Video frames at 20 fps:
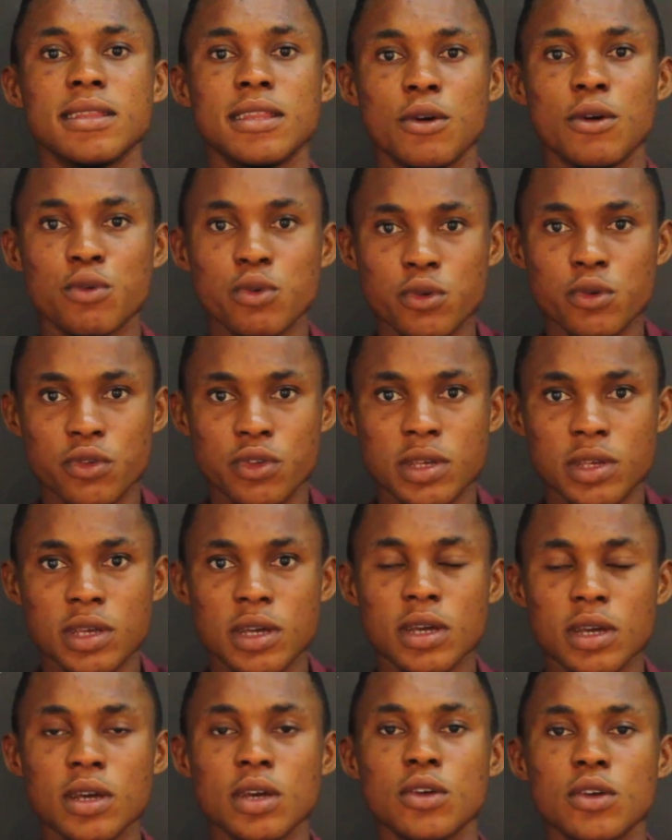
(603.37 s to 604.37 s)
rules.
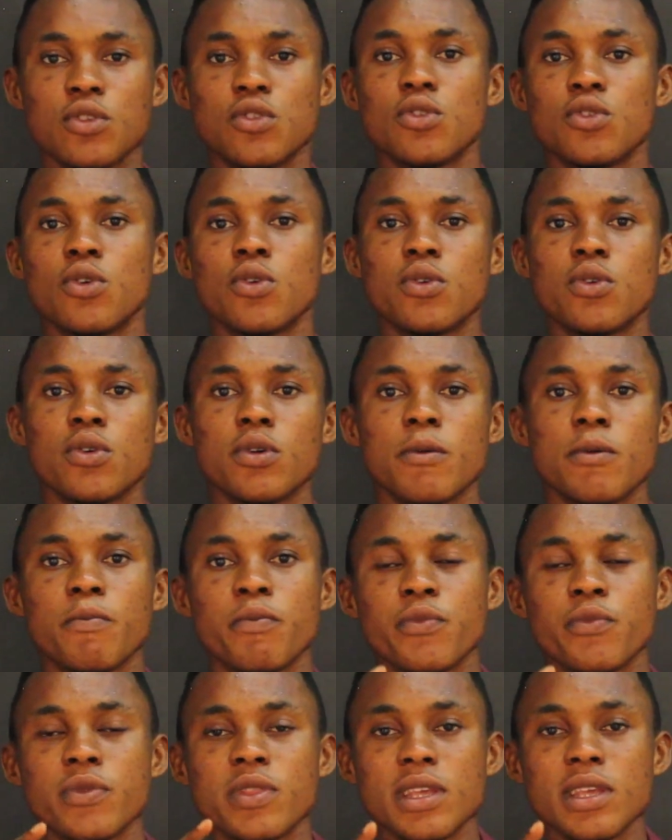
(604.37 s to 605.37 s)
So
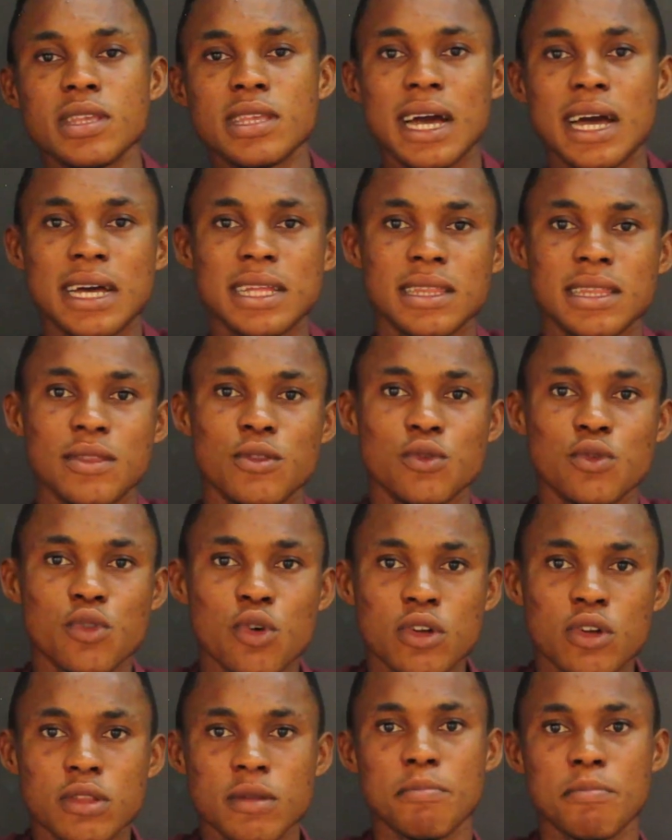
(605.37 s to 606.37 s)
these are
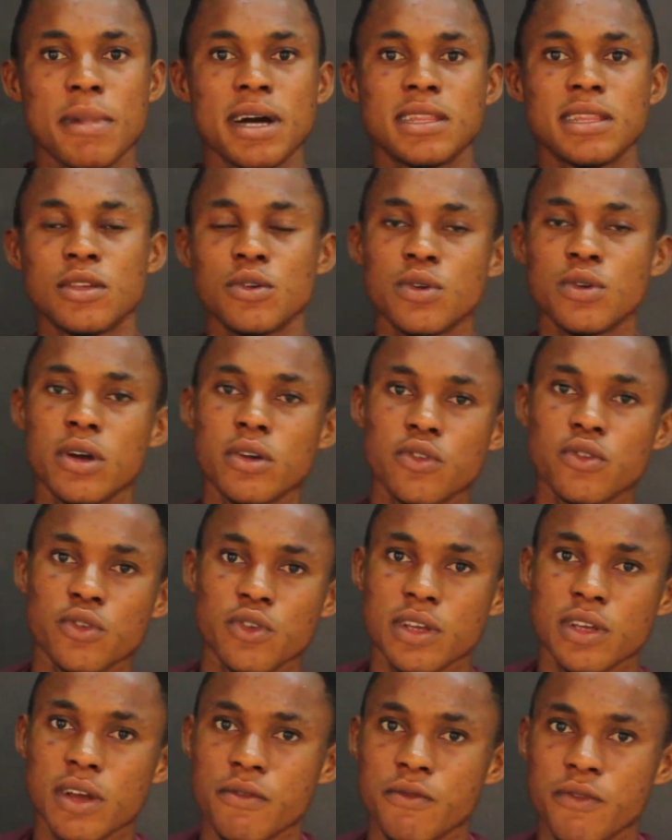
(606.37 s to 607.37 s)
non-material social
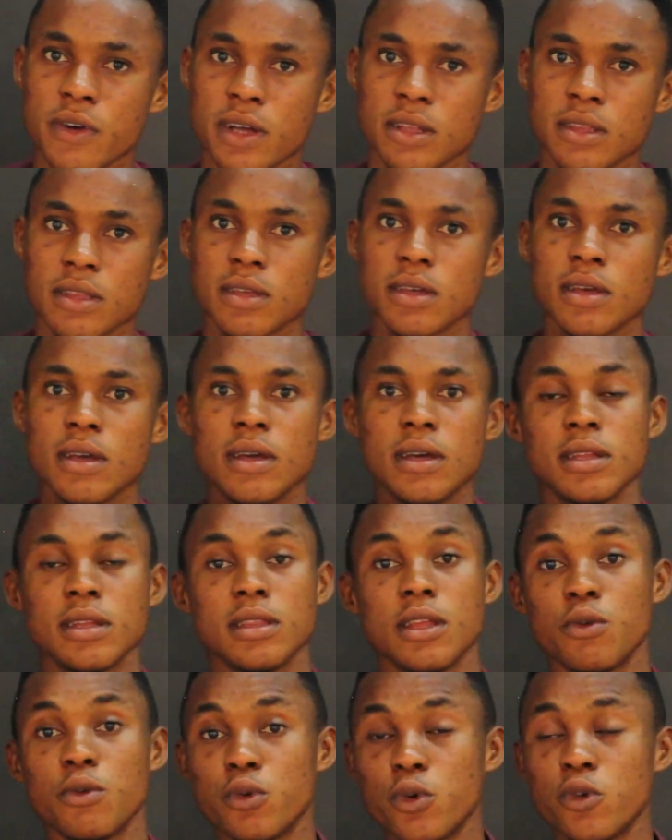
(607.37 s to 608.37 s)
facts. the
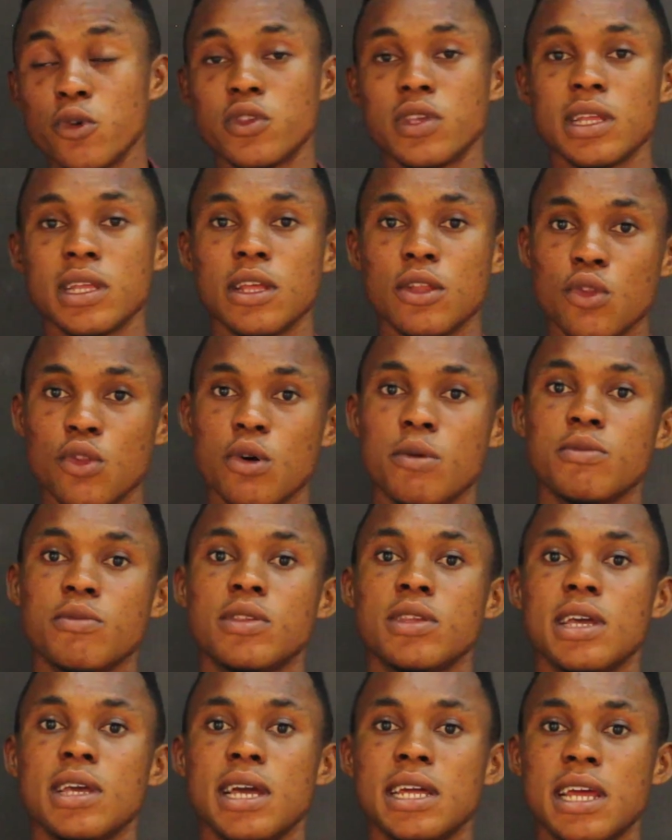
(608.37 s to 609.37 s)
rules and the norms
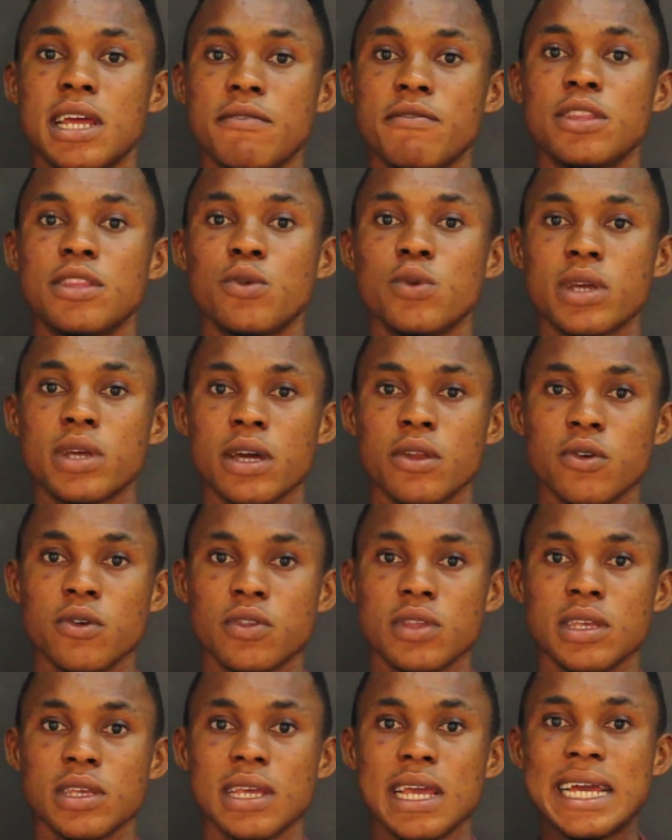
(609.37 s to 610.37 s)
and everything we cannot
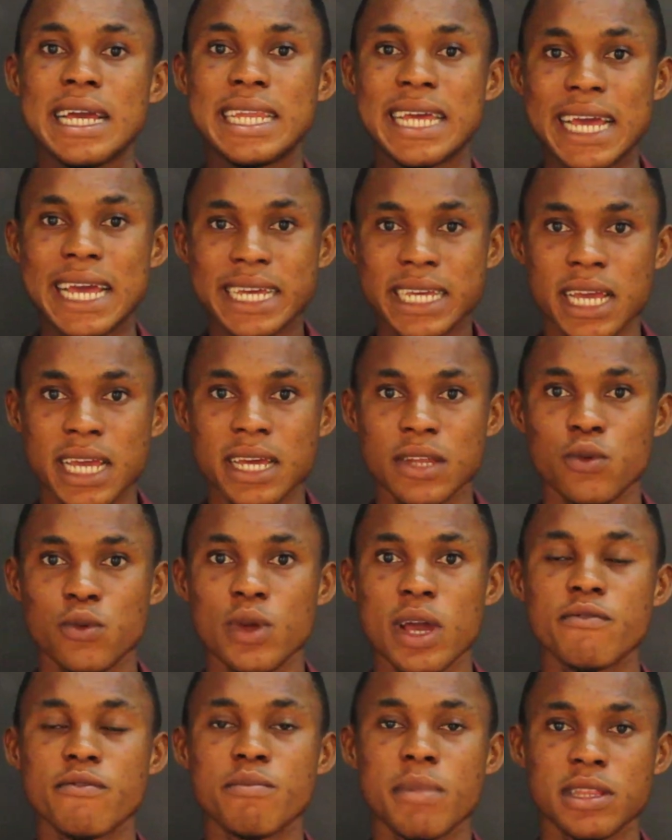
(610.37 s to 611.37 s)
see. And again, we
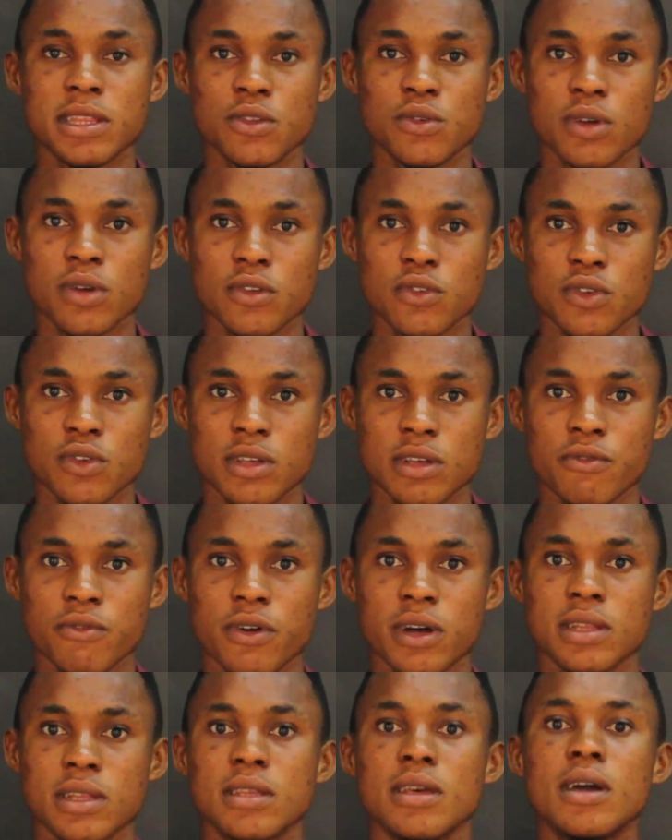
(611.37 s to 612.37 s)
have material social
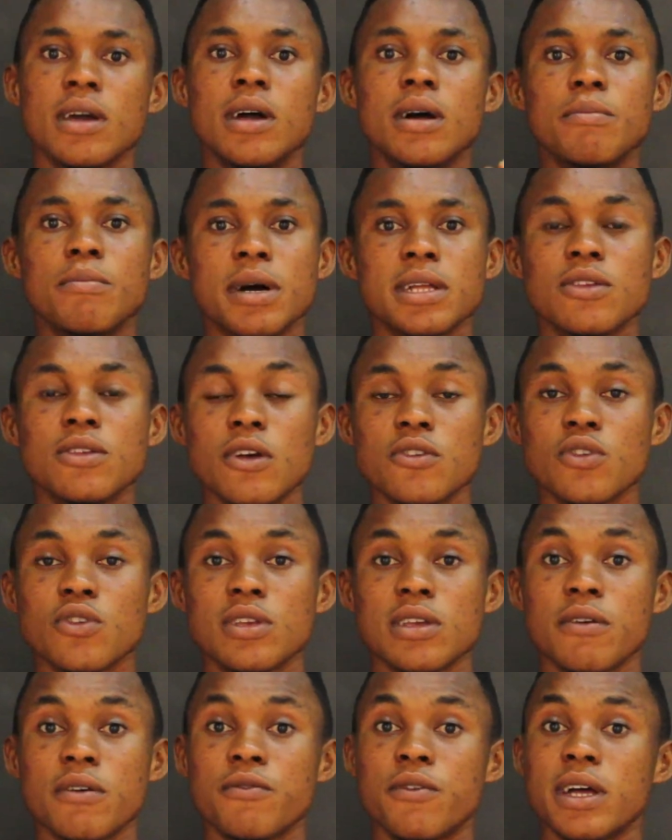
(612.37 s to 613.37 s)
facts. Material social
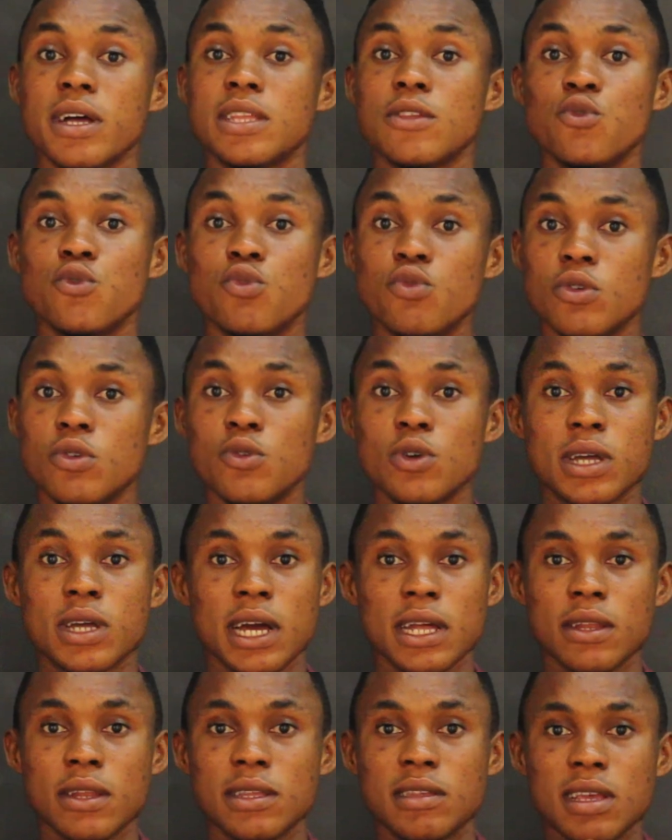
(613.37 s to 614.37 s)
facts, you can
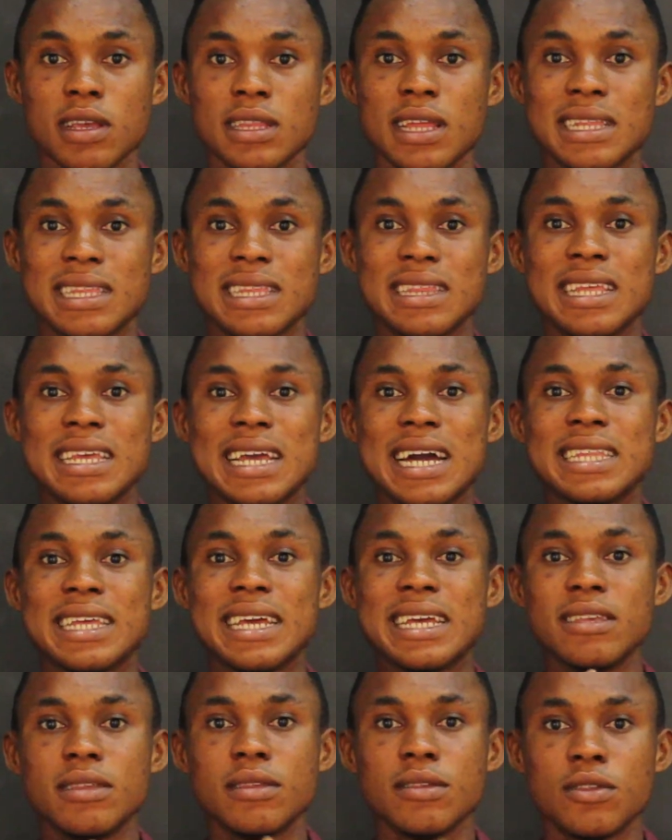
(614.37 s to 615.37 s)
say that they are the
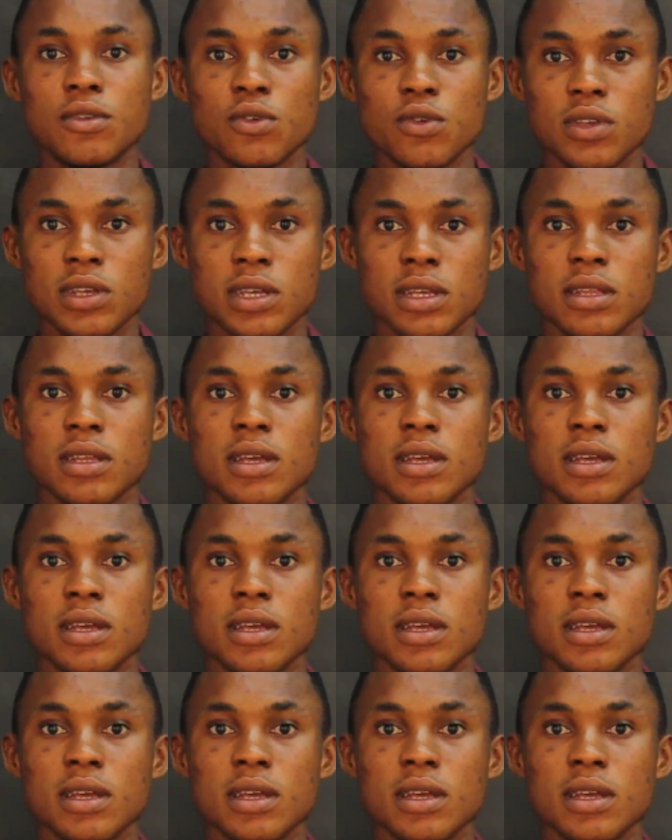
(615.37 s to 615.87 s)
institution,